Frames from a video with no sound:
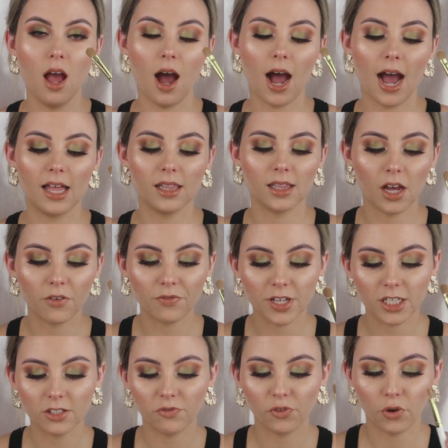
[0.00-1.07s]
I love
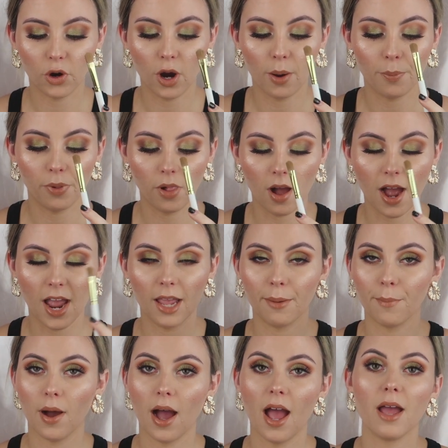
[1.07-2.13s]
this for
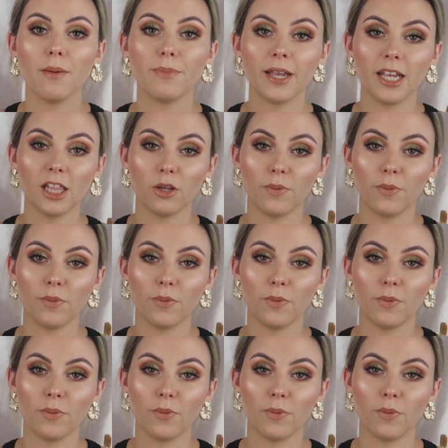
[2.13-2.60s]
applying my P.